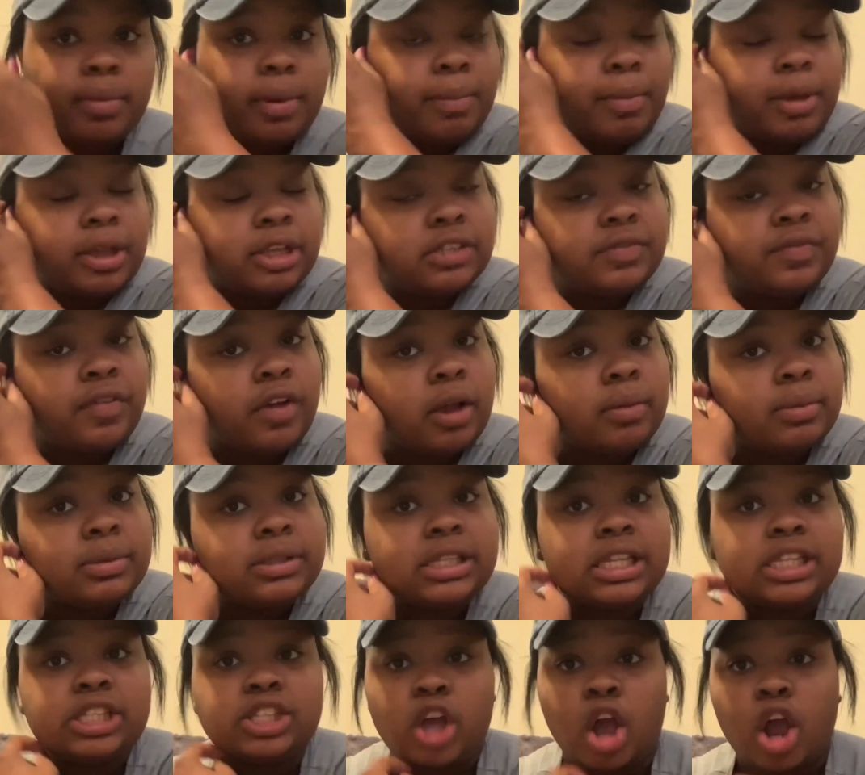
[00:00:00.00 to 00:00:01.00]
Most
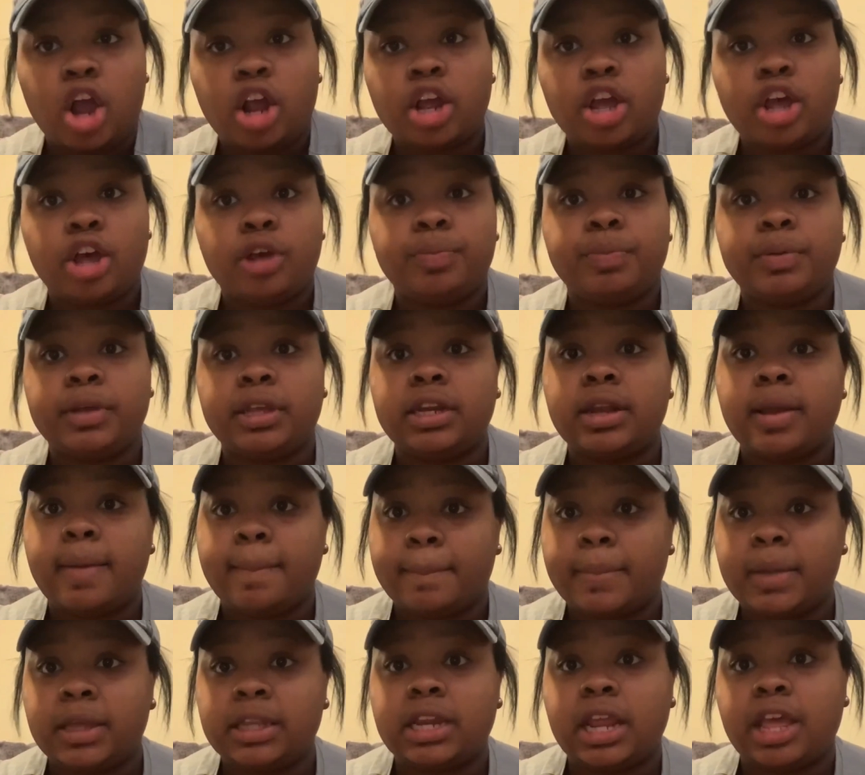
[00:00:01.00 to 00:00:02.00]
pharmacies are open
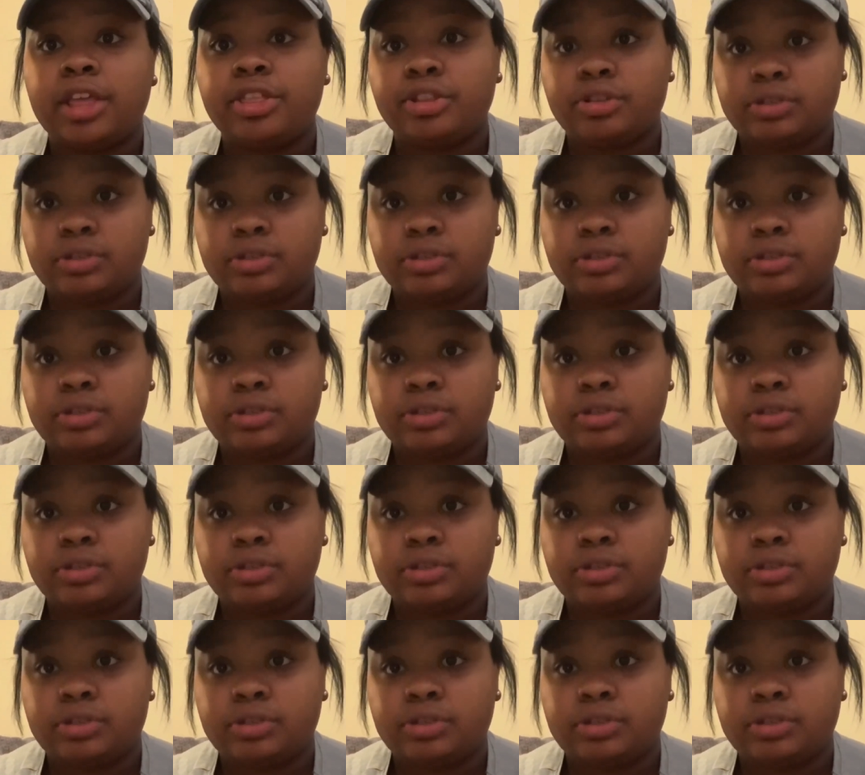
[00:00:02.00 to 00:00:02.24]
Monday through